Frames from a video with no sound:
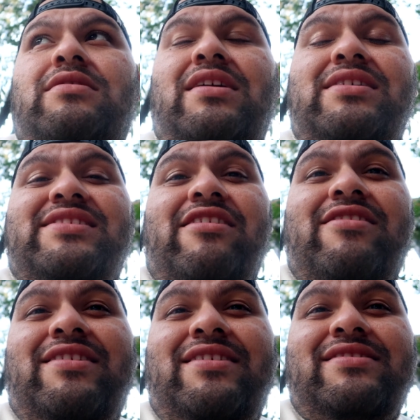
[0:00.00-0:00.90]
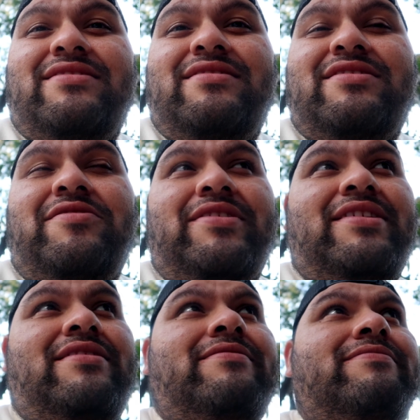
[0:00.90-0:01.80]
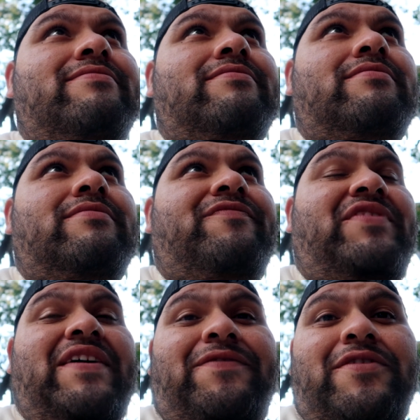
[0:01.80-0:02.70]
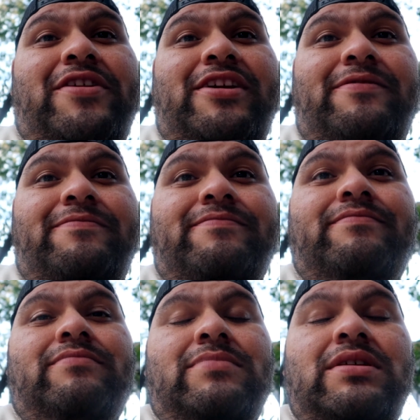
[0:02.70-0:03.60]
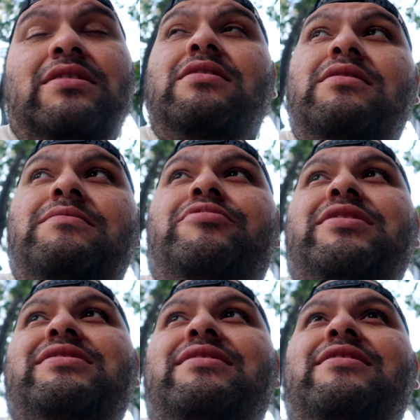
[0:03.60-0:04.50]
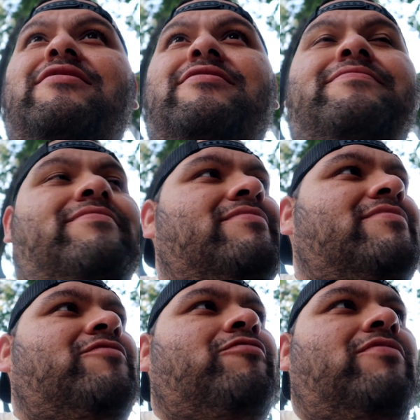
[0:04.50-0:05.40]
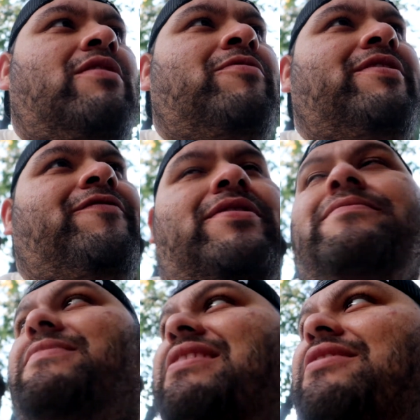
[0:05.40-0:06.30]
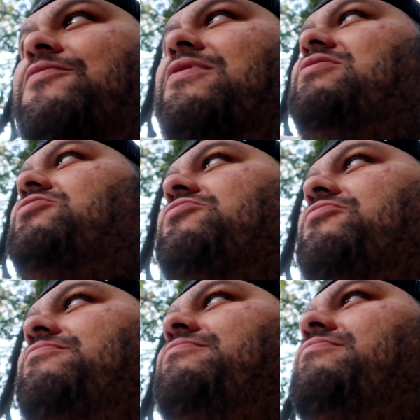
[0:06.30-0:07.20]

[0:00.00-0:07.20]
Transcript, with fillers: Kinda tired guys. It's already 5.30. Pretty tired. I'm waiting for them in the restroom.